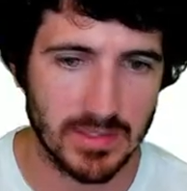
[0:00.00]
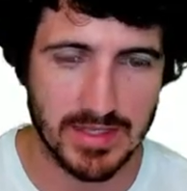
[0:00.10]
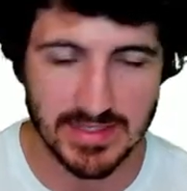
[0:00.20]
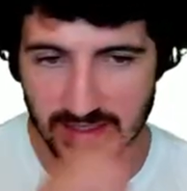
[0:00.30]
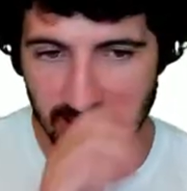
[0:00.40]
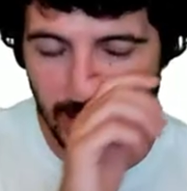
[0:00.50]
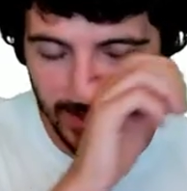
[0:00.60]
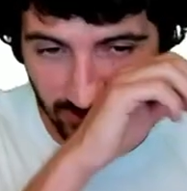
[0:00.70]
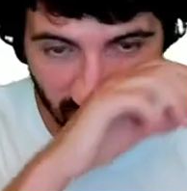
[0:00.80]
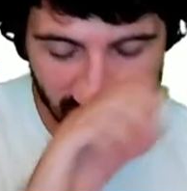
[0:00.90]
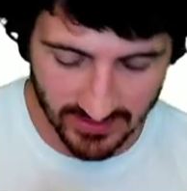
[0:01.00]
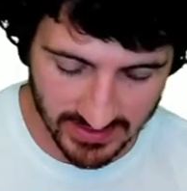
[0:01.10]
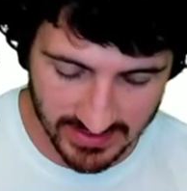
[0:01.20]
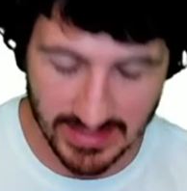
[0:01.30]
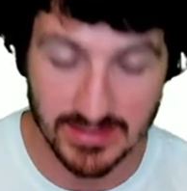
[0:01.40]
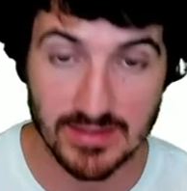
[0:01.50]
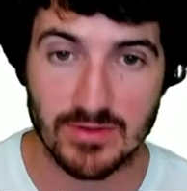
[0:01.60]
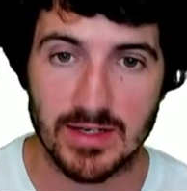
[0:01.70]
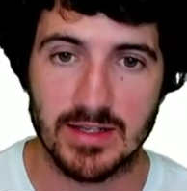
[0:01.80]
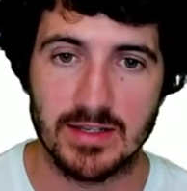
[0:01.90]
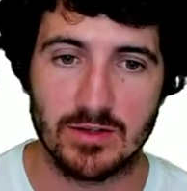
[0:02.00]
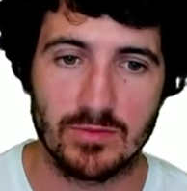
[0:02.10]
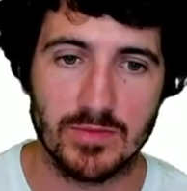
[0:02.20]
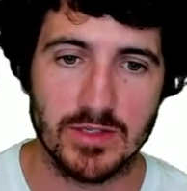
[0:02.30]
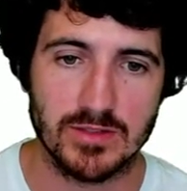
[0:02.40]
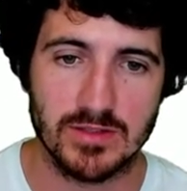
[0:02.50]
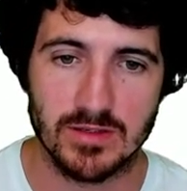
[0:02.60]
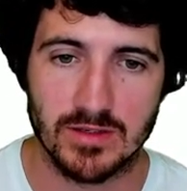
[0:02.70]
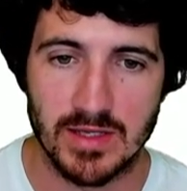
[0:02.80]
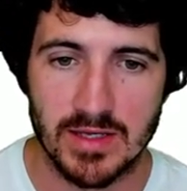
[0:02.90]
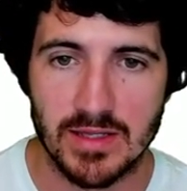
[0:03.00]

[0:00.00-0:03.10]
doesn't cache all of the sizes, right? It converts the